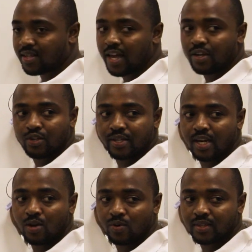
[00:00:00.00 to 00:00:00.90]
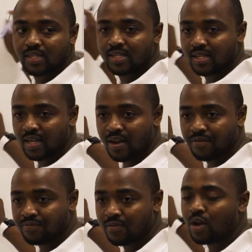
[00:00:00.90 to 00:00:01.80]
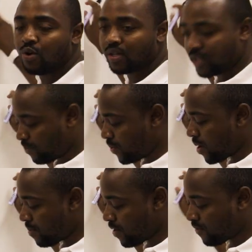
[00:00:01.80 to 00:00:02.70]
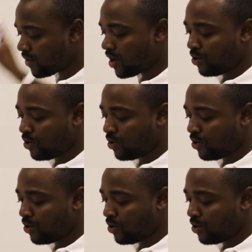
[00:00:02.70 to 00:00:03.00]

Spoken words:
then you're dealing with the CDF, not the PMF.